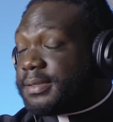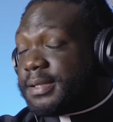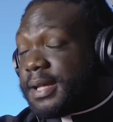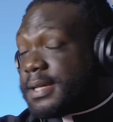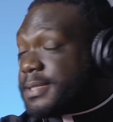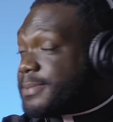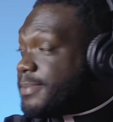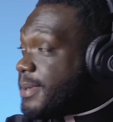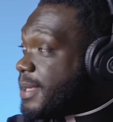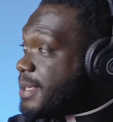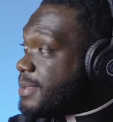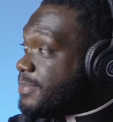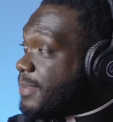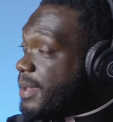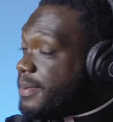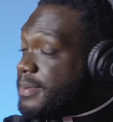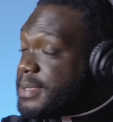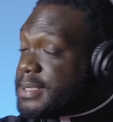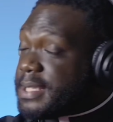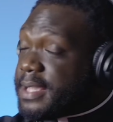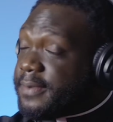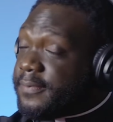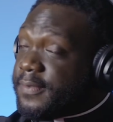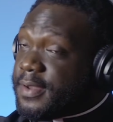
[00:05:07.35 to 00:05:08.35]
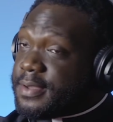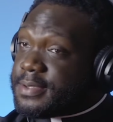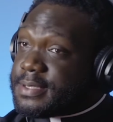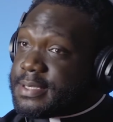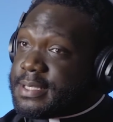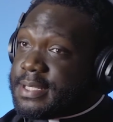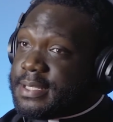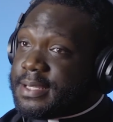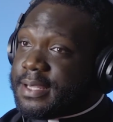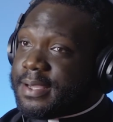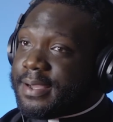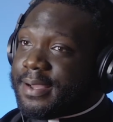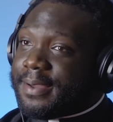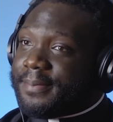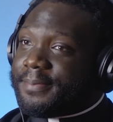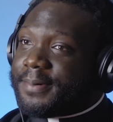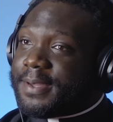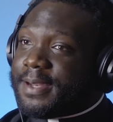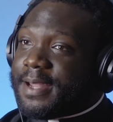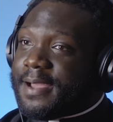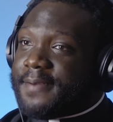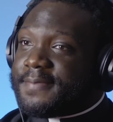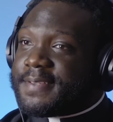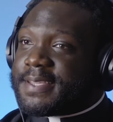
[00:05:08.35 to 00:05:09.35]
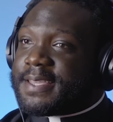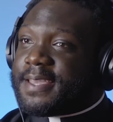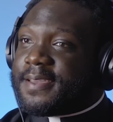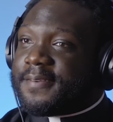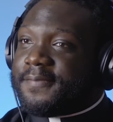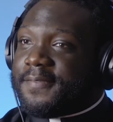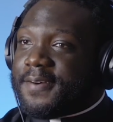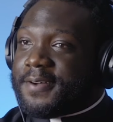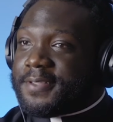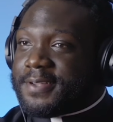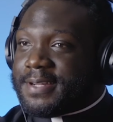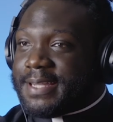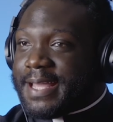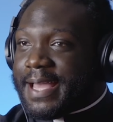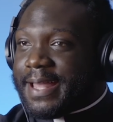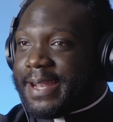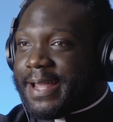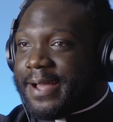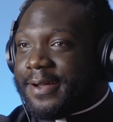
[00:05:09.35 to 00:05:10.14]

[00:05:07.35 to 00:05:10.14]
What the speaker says: Nice place, maybe St. Faustina. I'm going to have to kick Father Dad